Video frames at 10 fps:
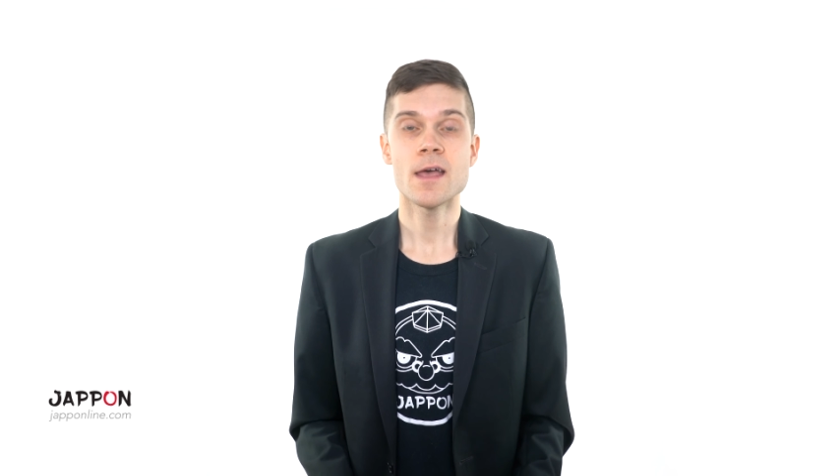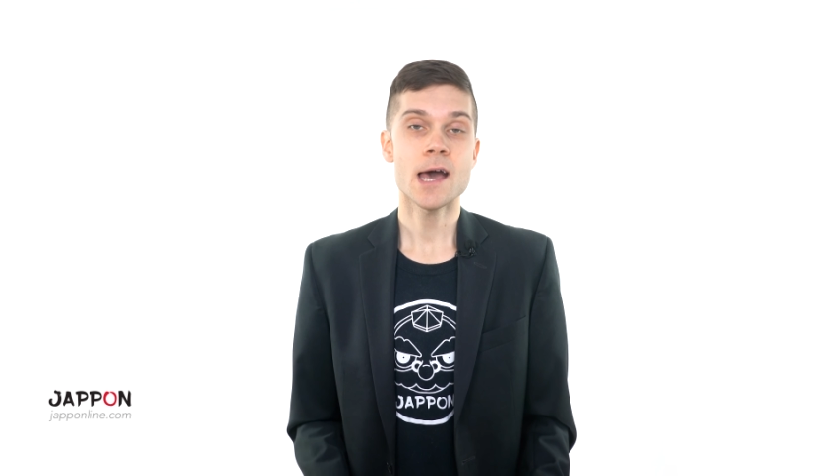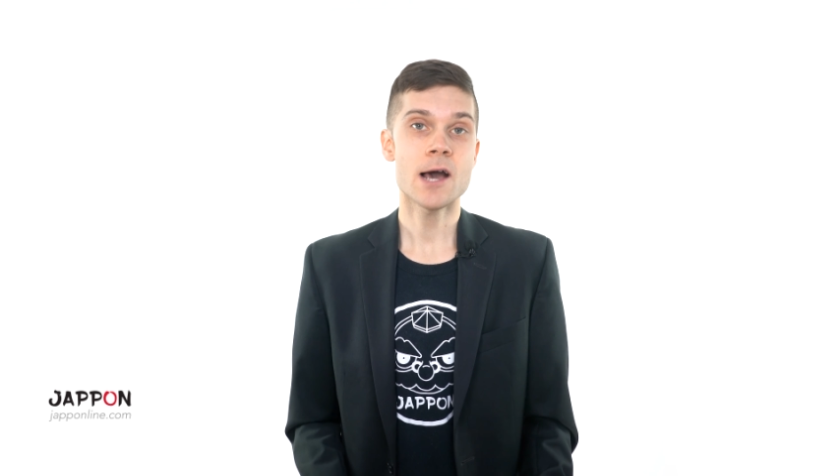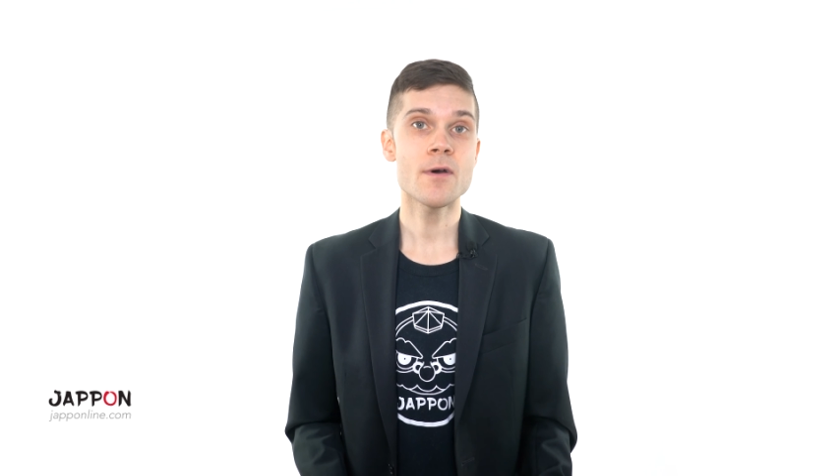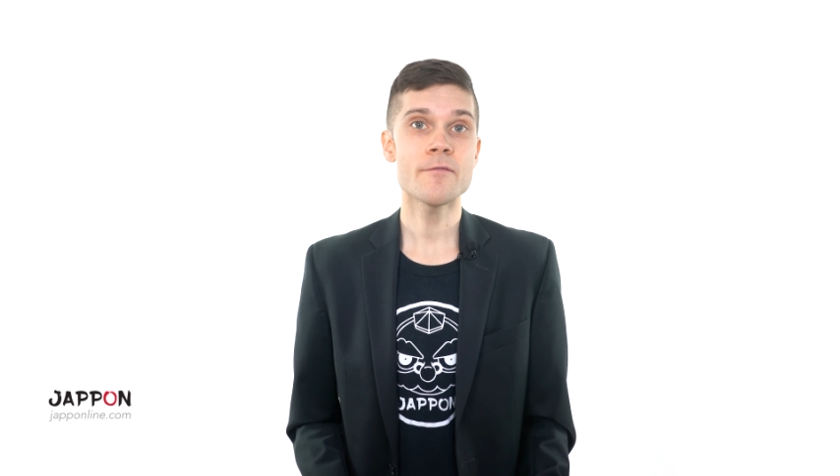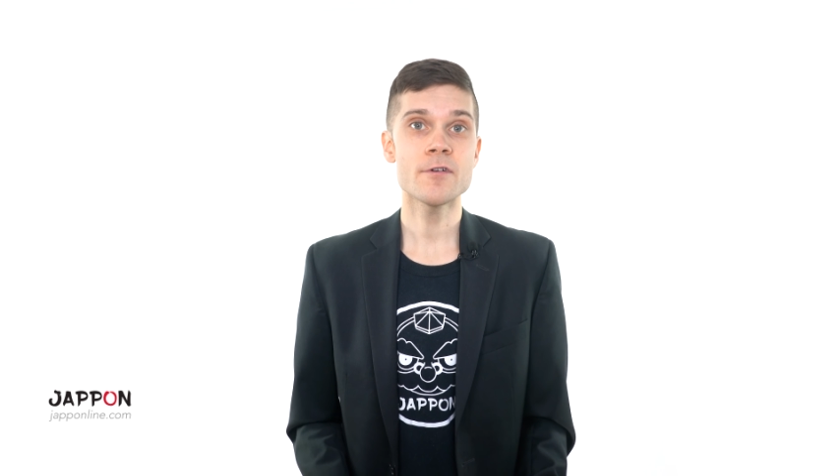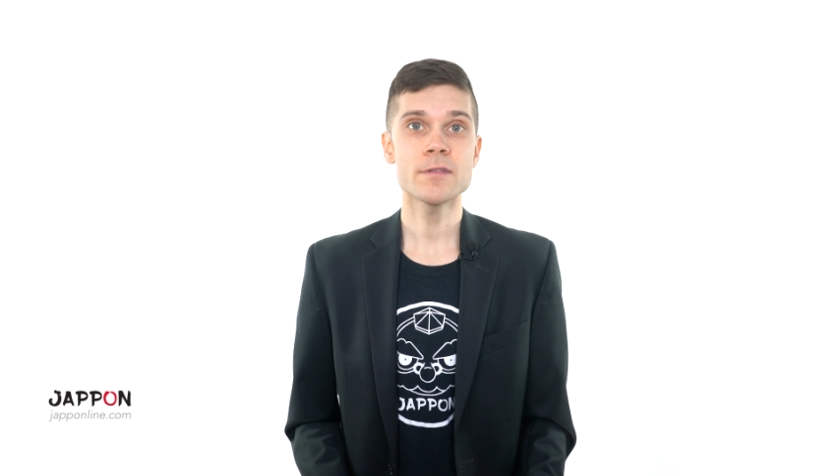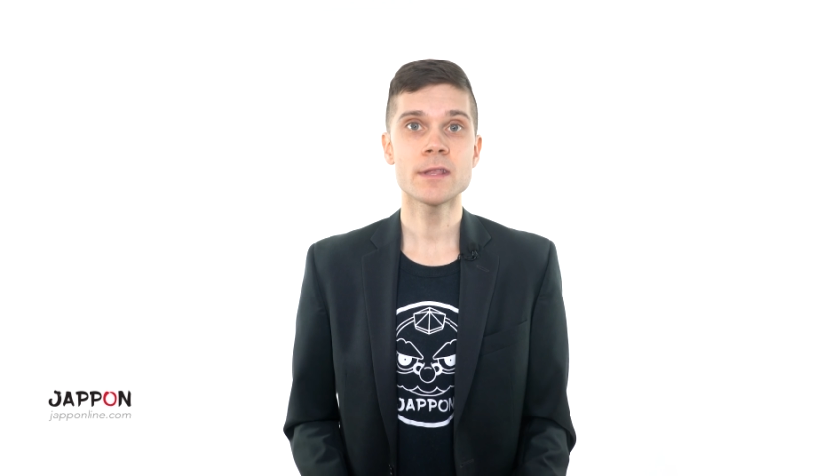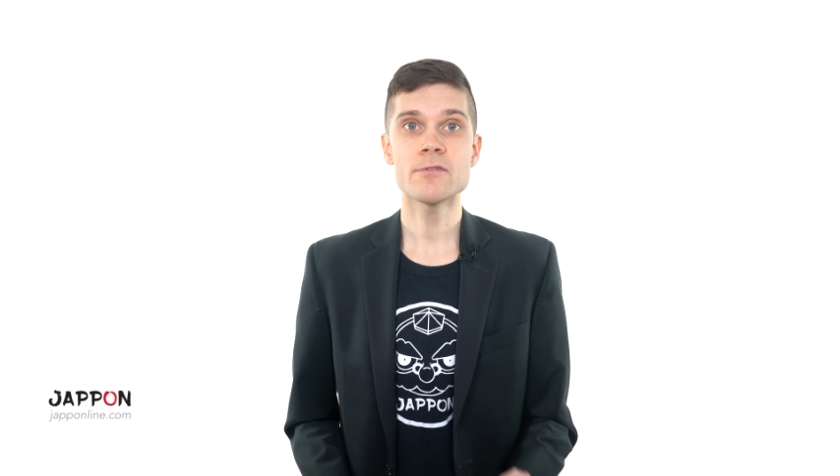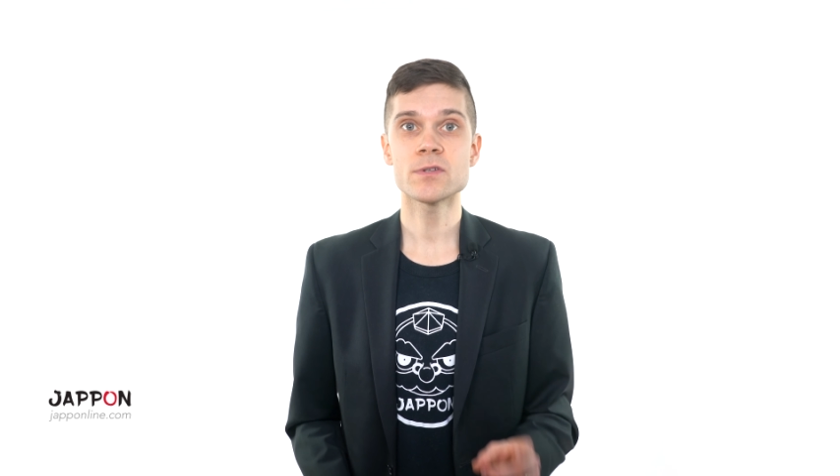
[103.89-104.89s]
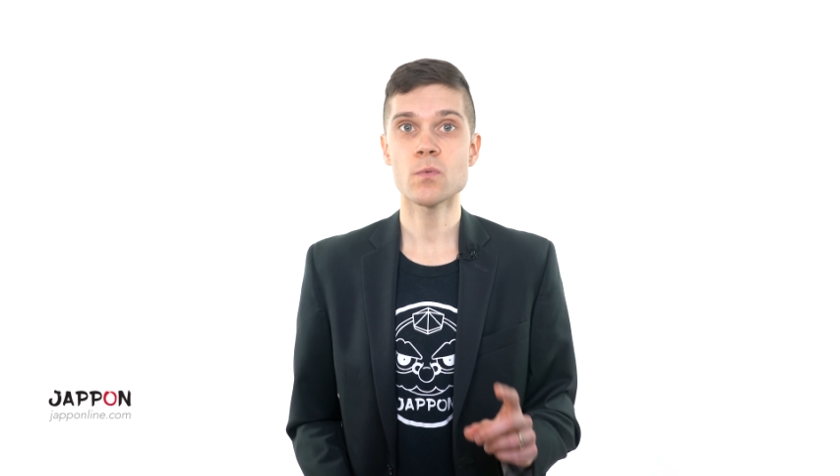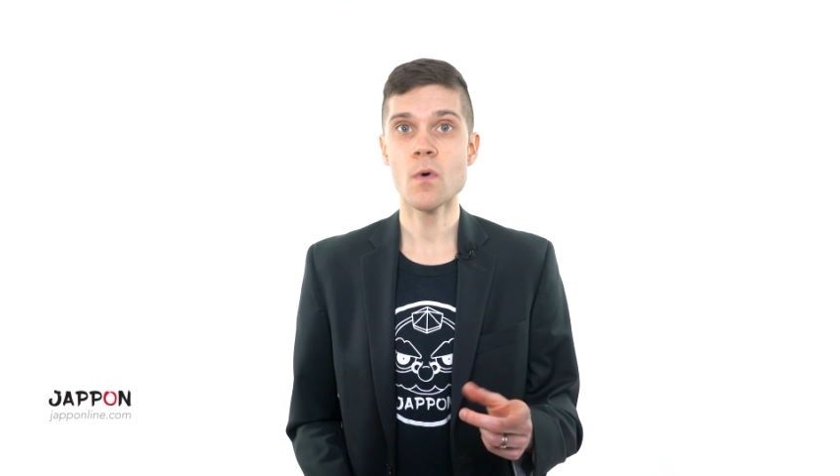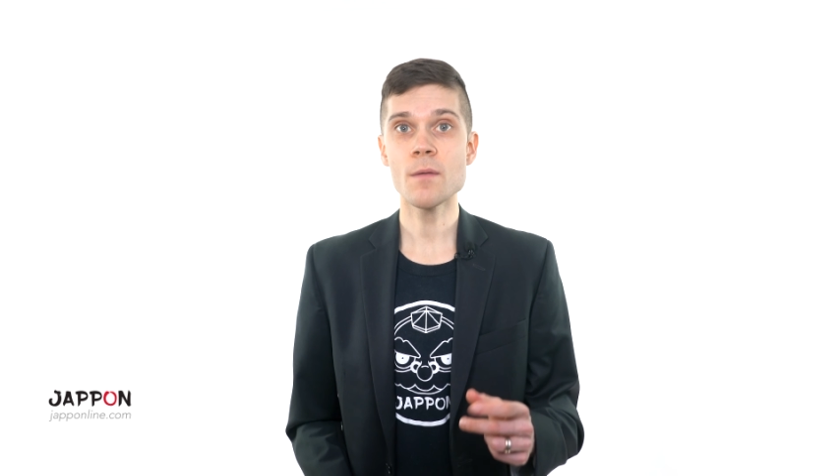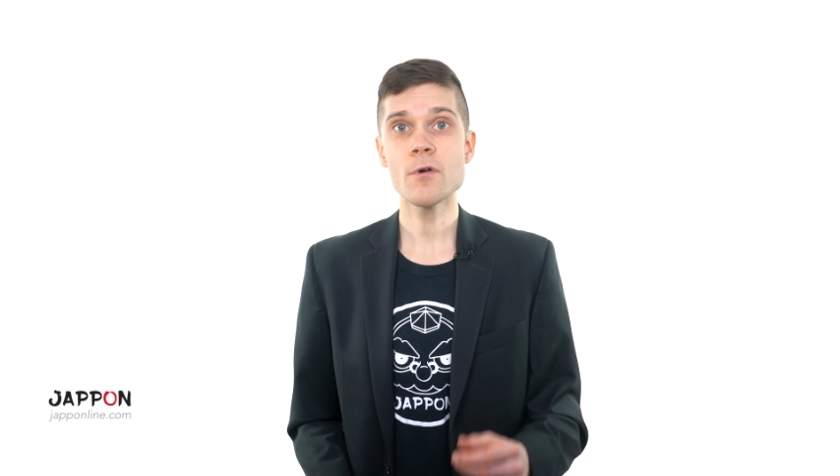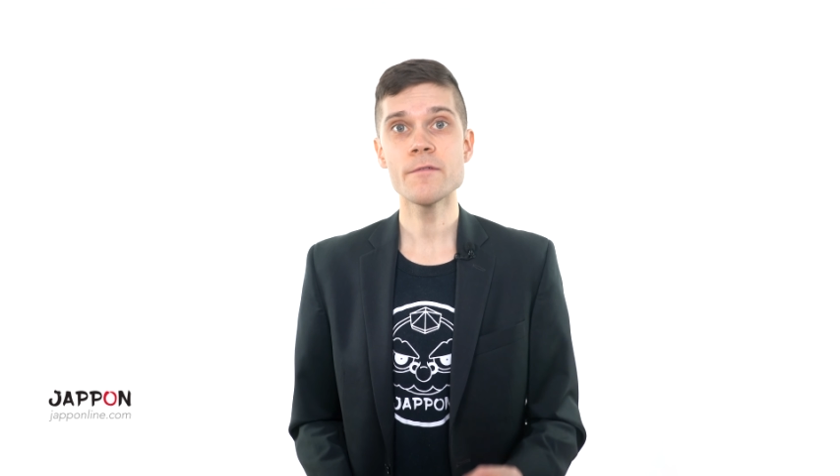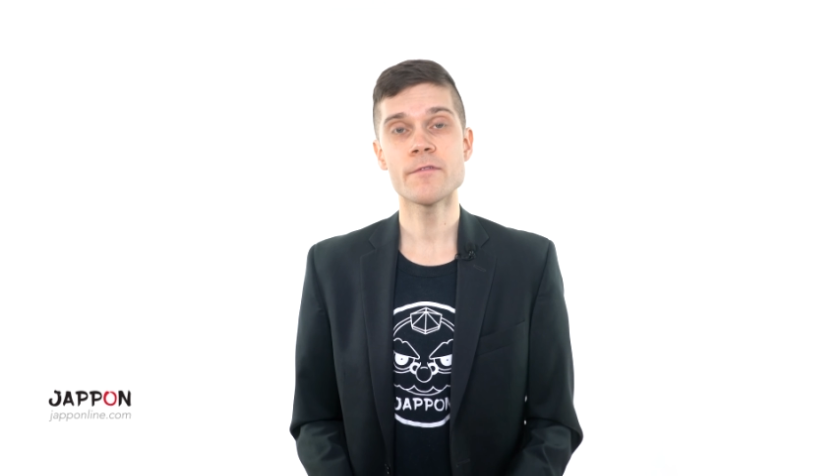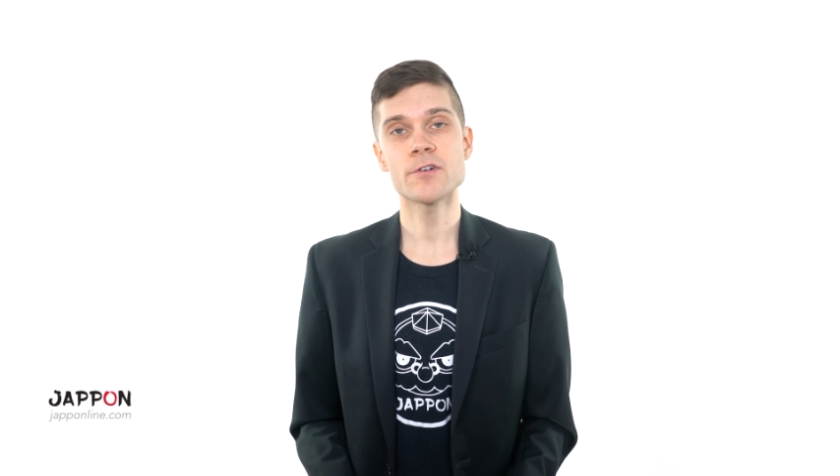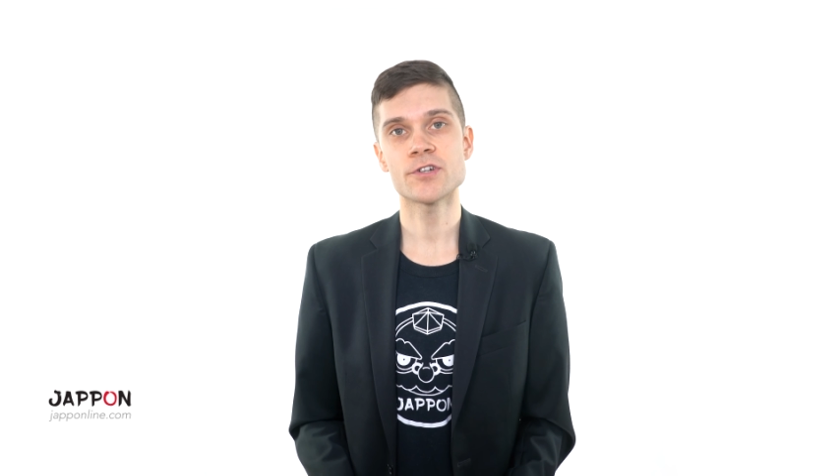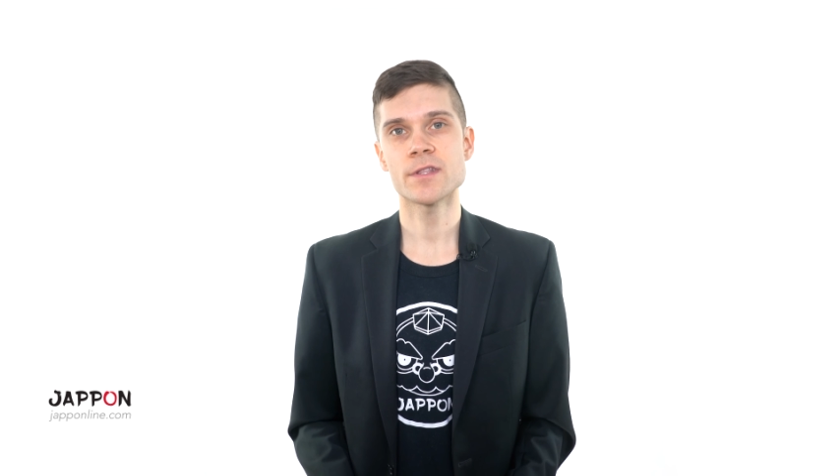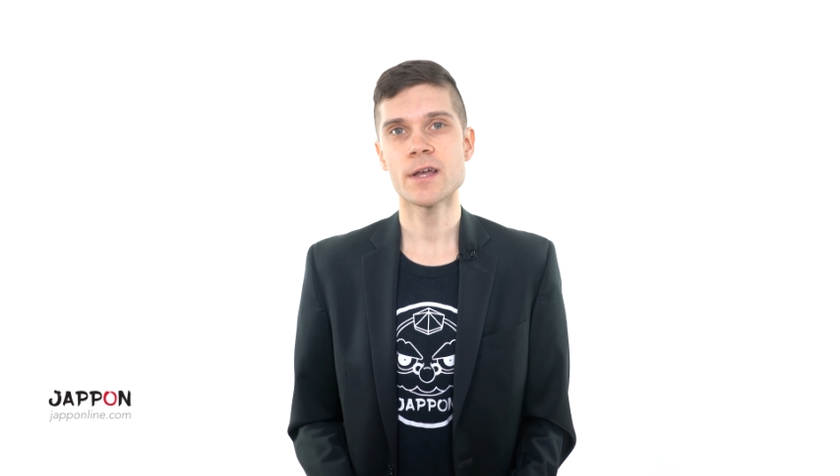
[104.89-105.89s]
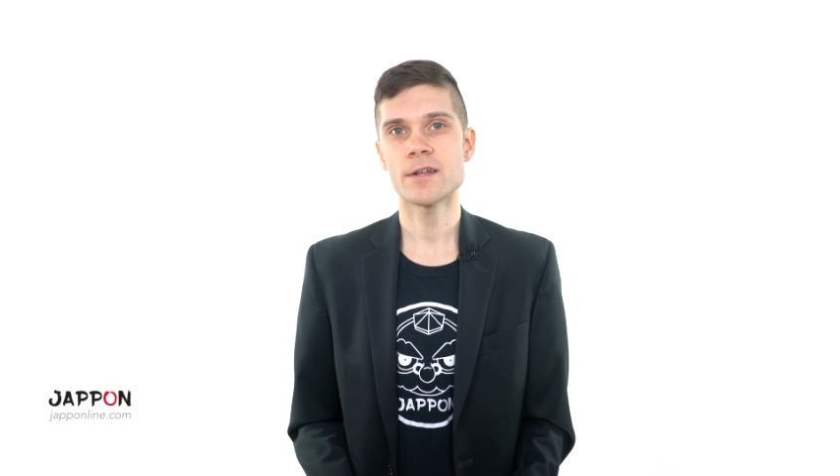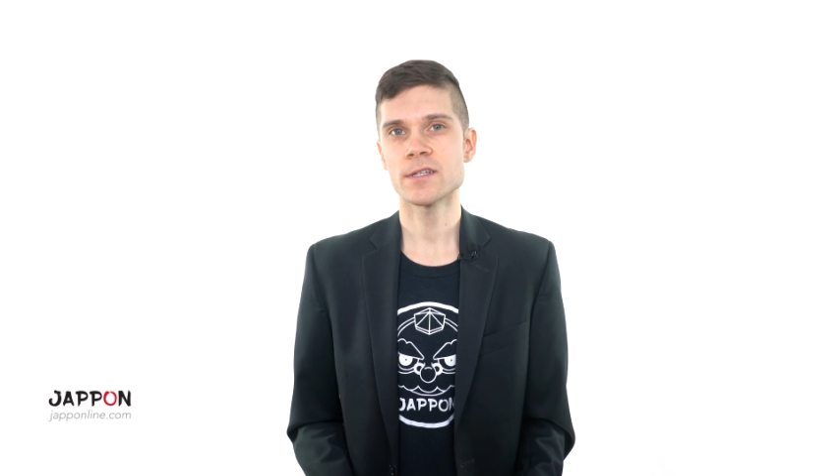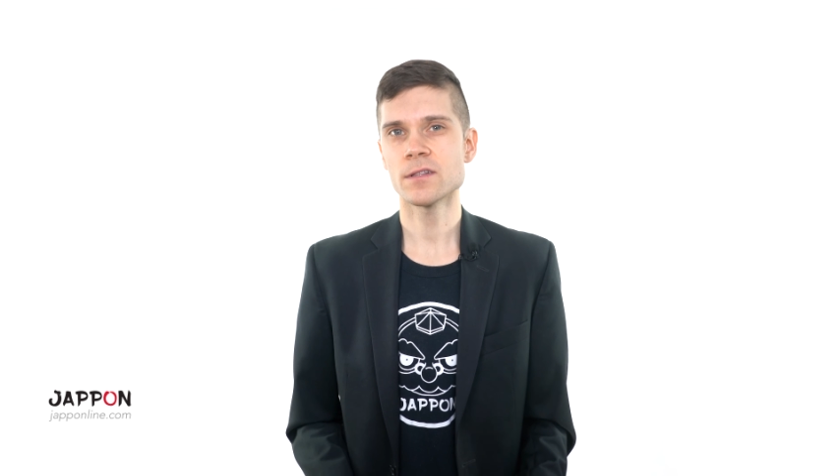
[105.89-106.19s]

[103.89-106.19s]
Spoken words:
However, there is one more version that is